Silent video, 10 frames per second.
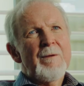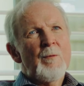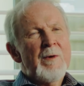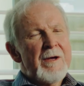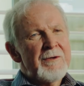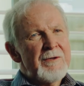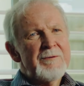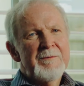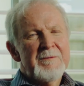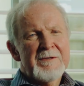"Wow, you
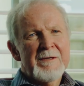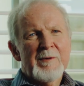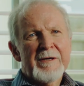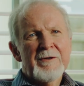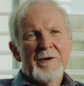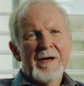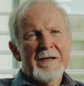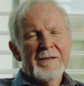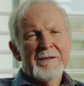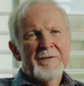seem like you're
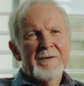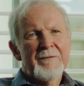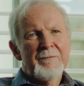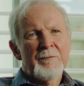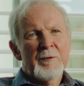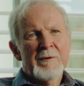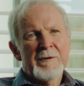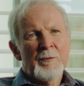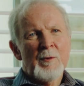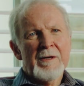handling this
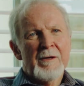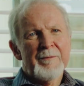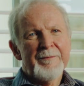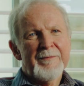really well,"